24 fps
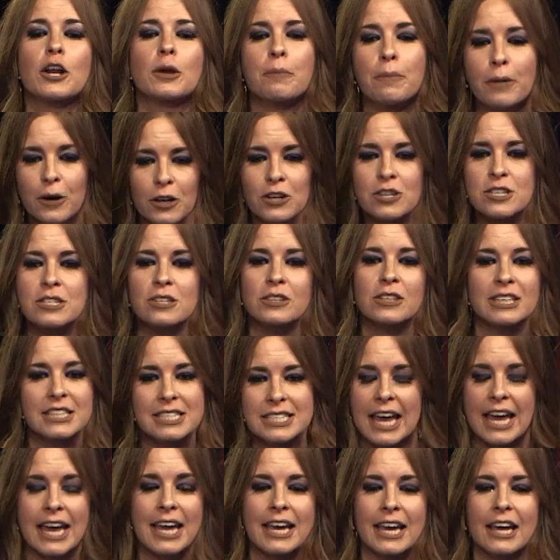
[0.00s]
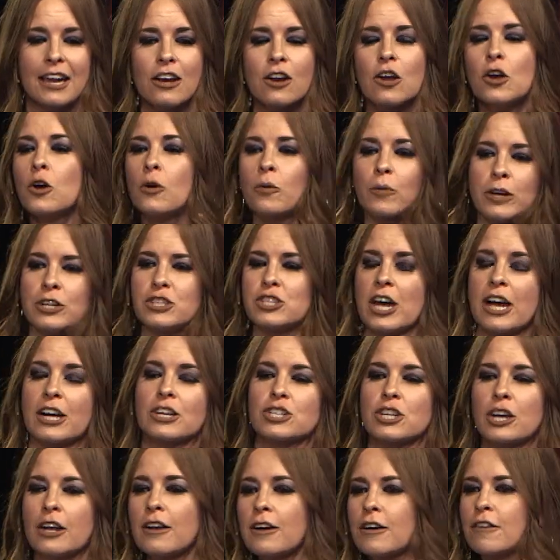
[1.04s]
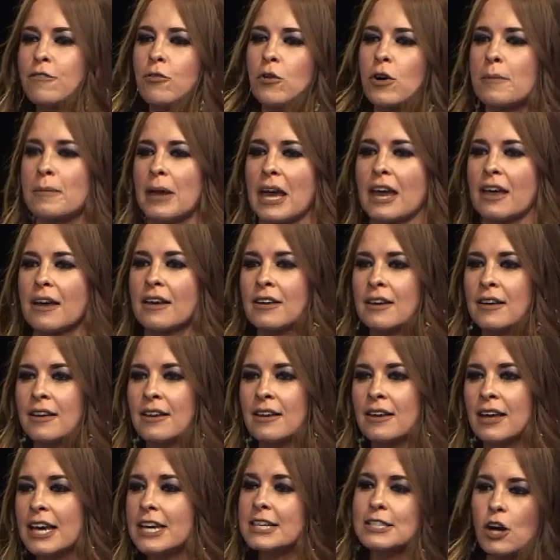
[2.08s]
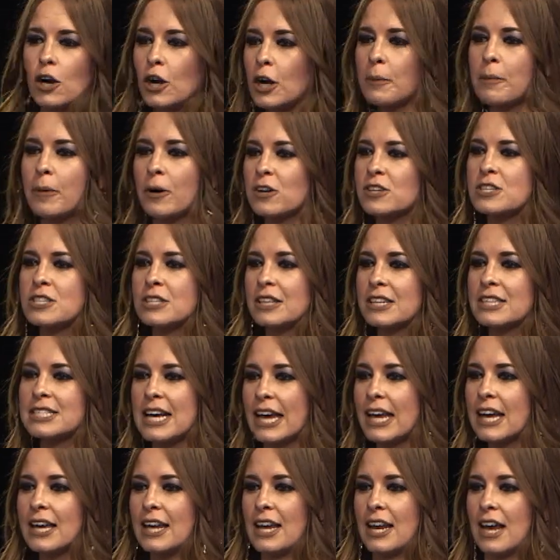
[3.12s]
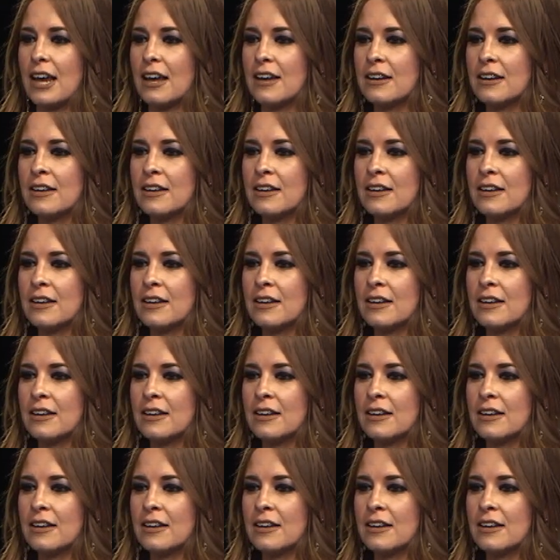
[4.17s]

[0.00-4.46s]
personally taken rejection for me. He's already personally taken it.